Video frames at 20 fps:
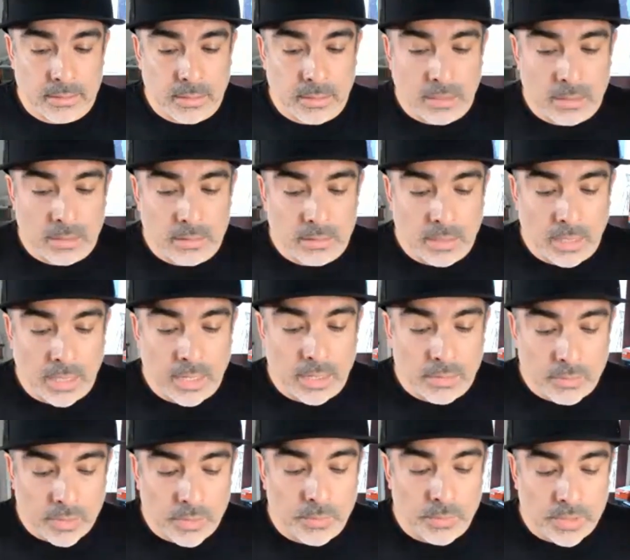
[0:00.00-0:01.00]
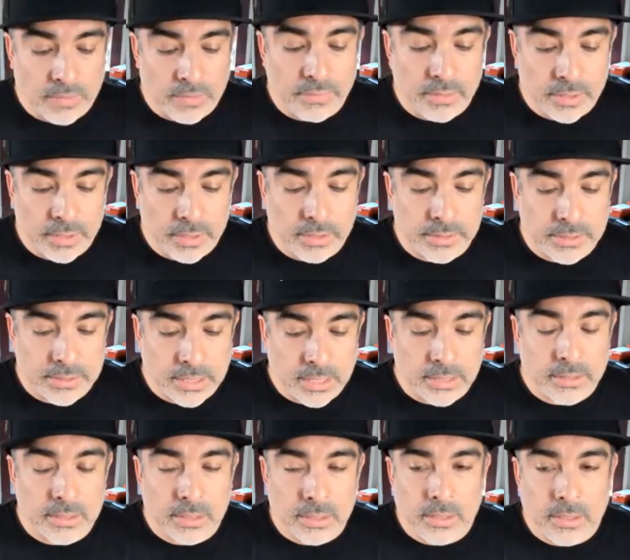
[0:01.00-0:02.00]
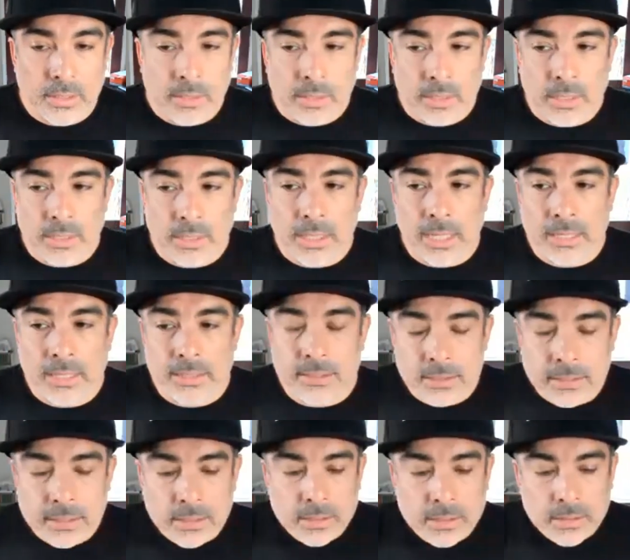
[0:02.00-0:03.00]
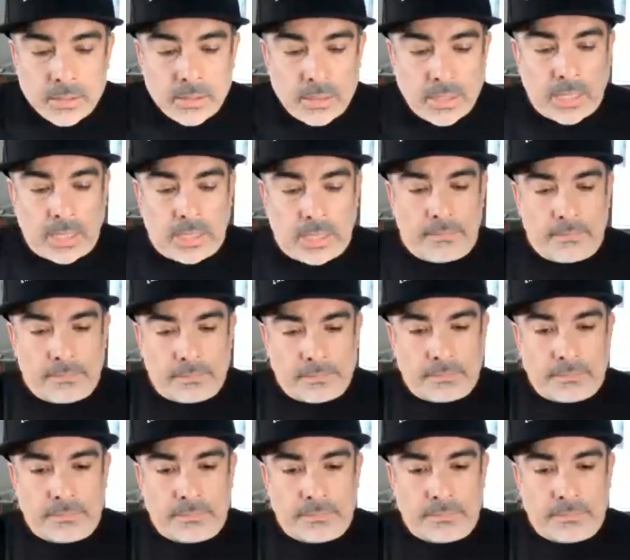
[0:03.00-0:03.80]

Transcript: and I agree with everything you said. And that's that.